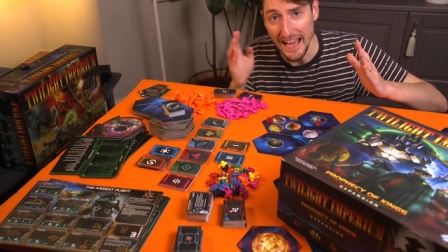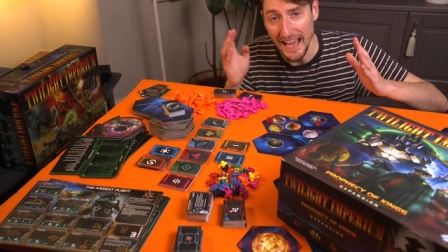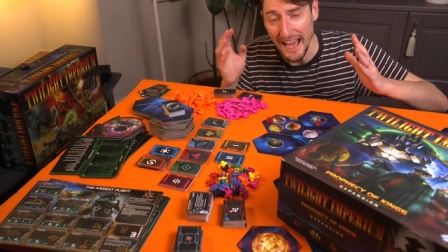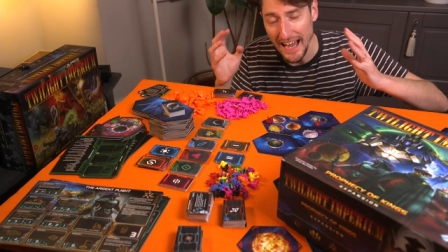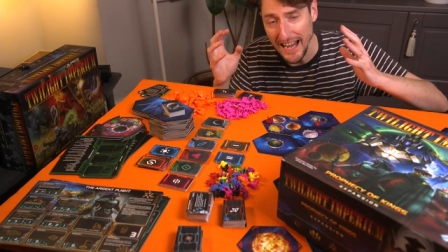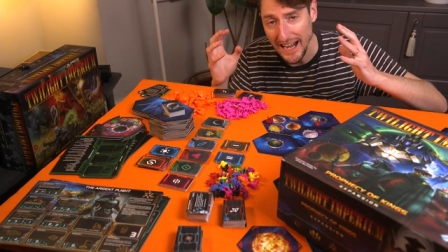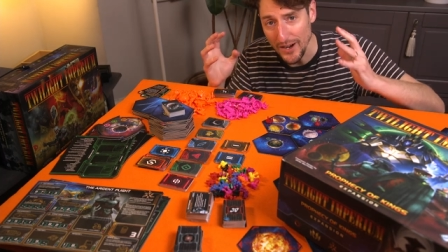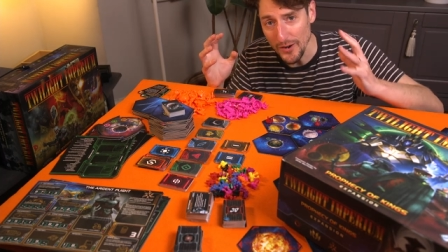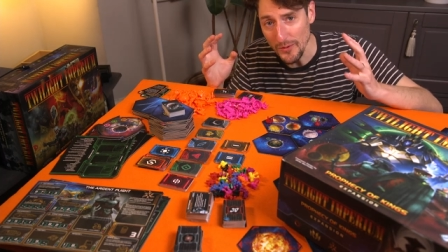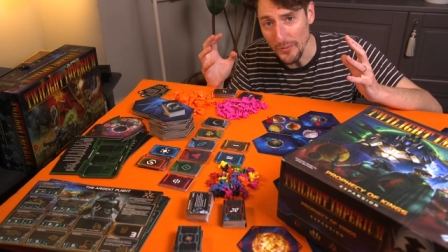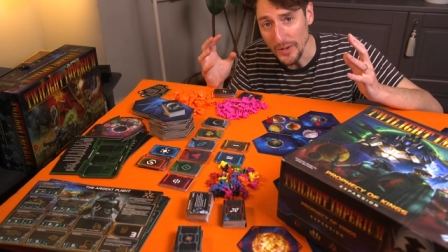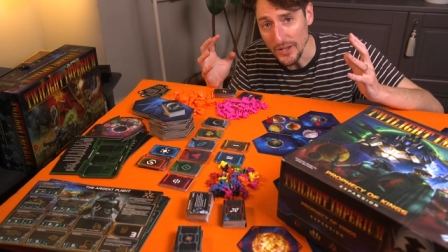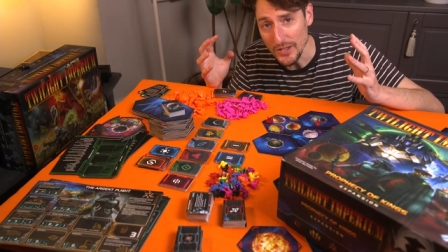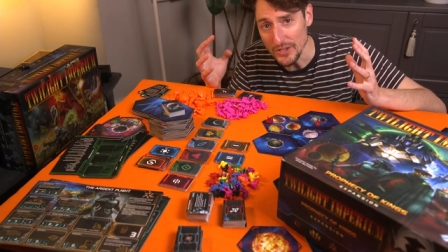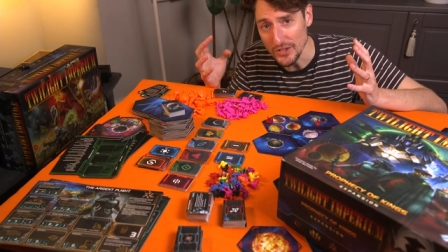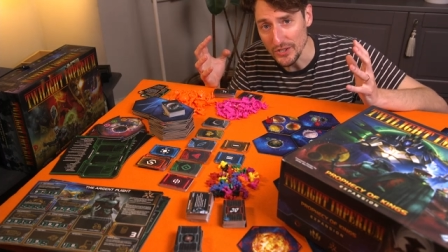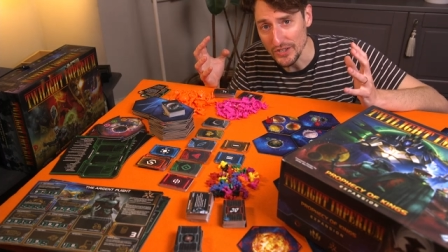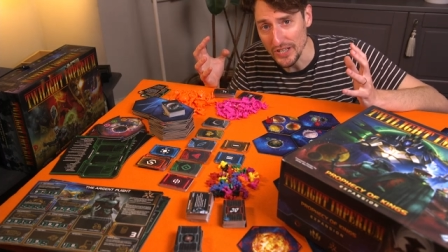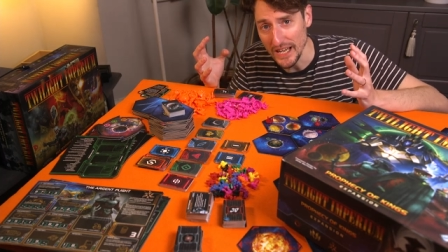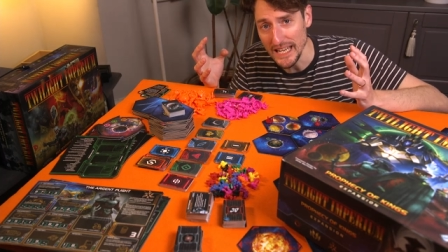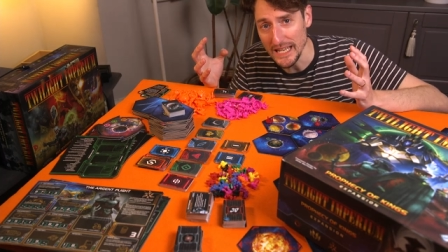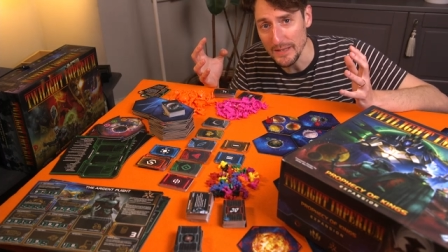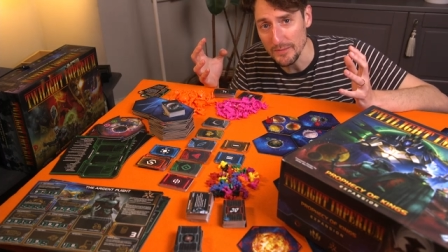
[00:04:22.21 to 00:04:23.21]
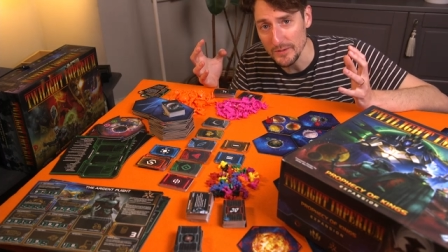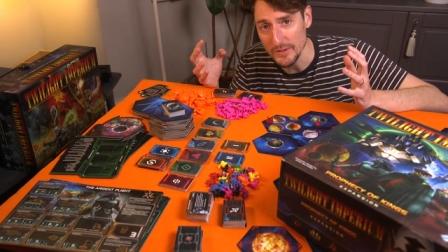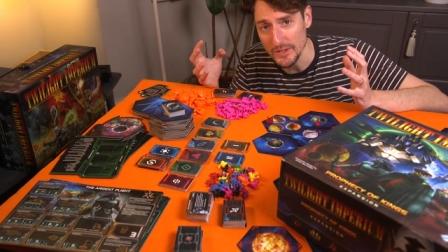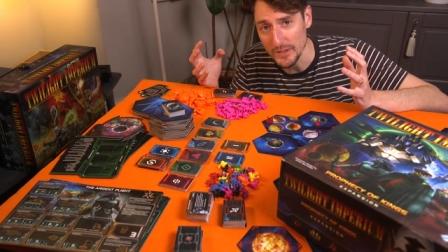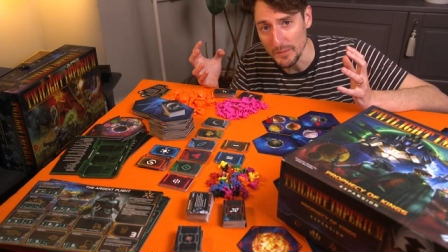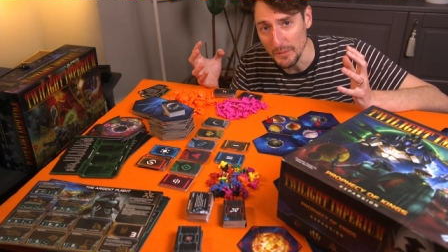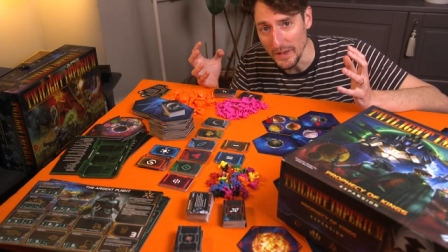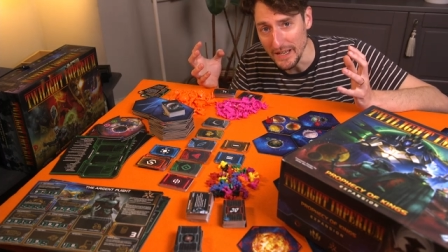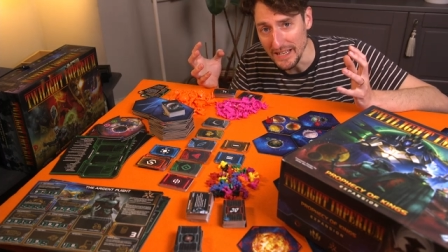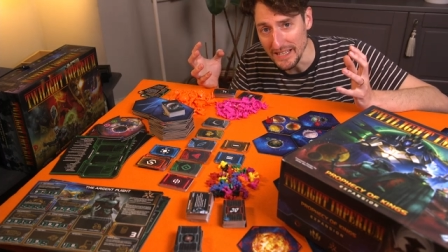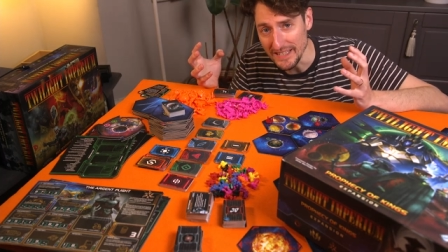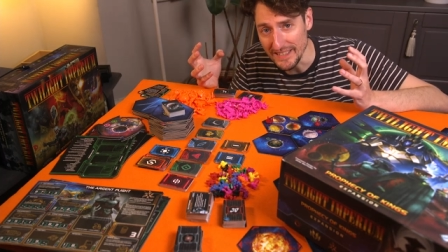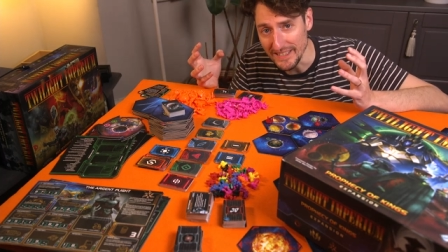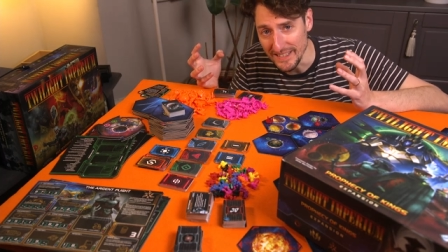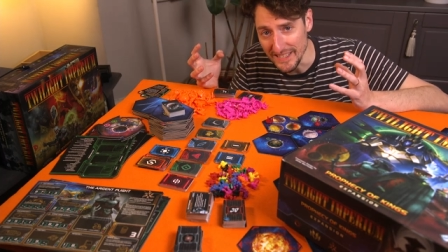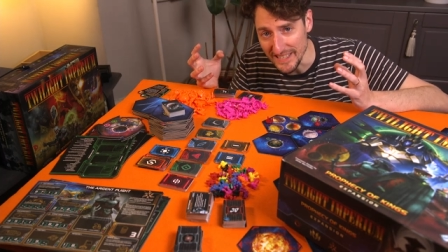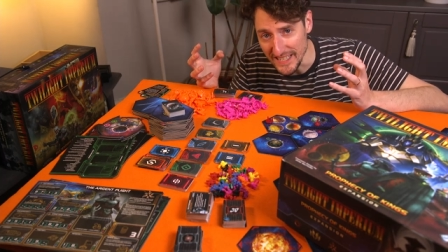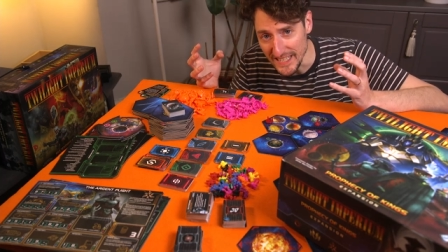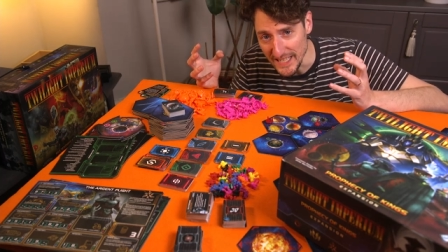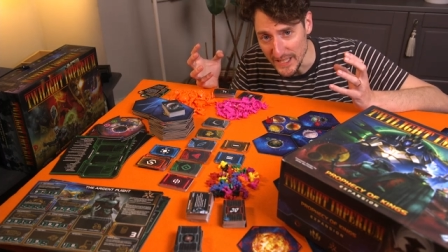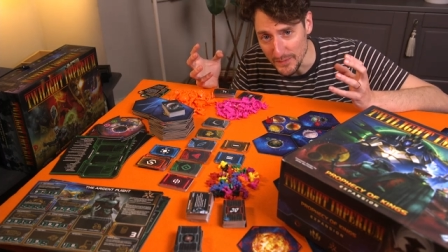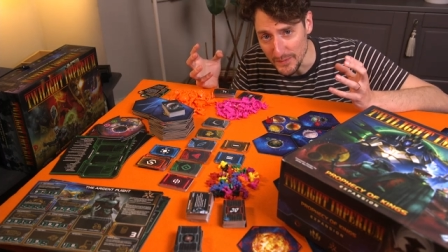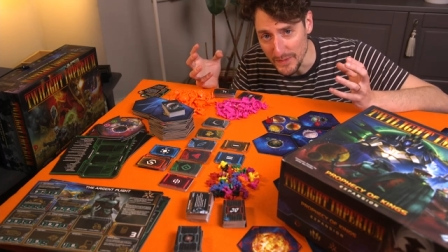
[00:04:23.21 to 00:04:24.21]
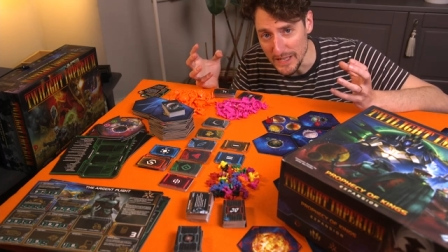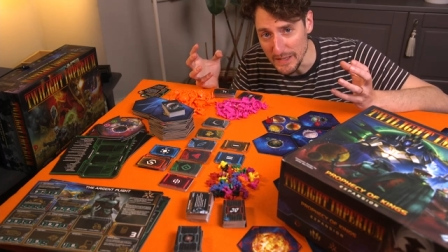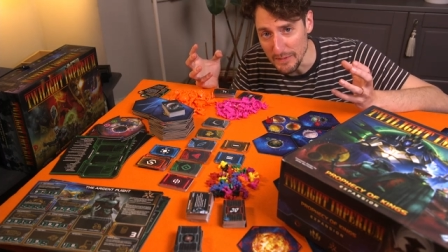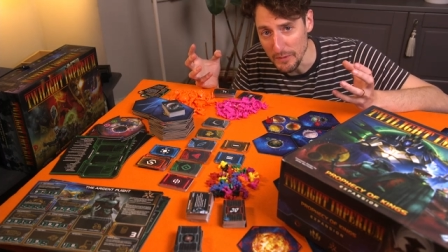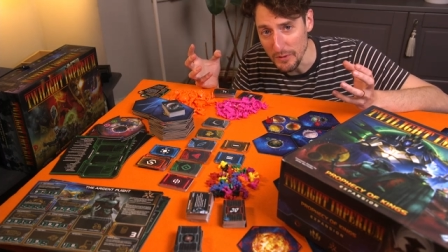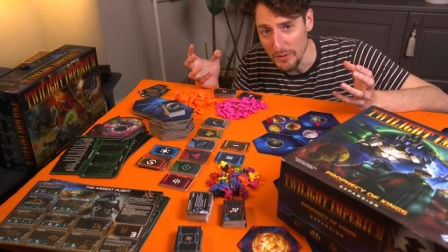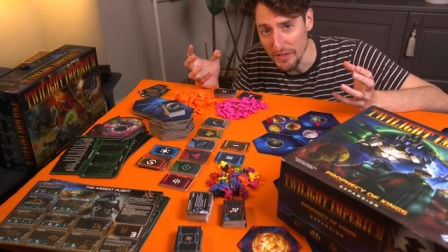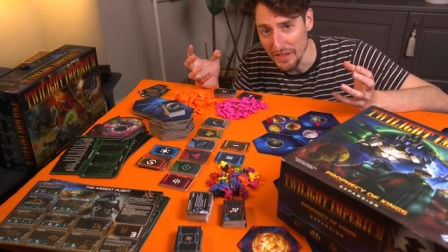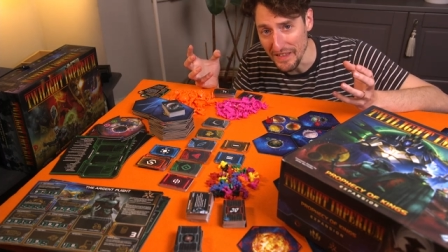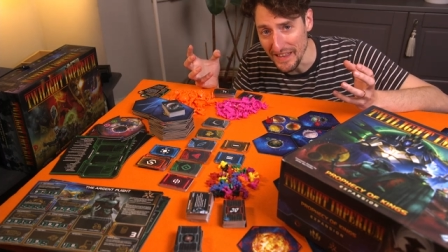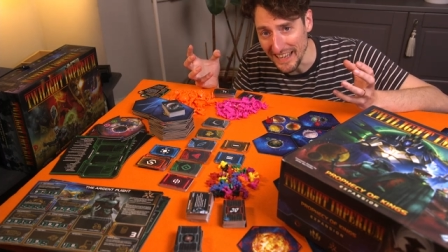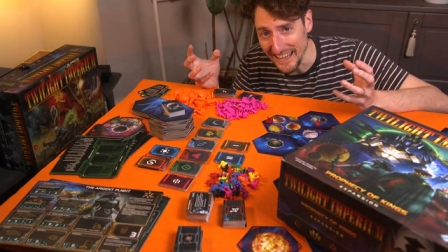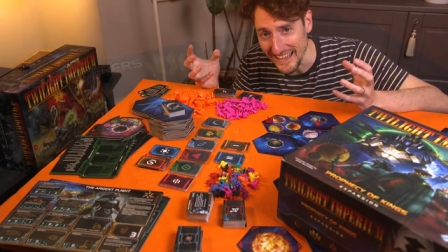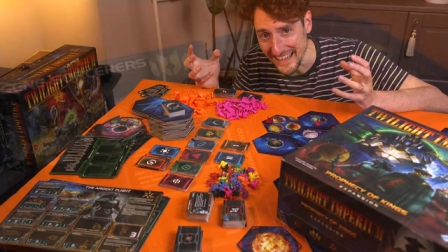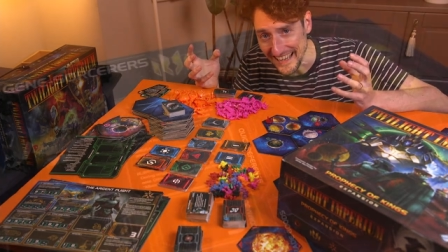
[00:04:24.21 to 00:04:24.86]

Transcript: How much table space do these people think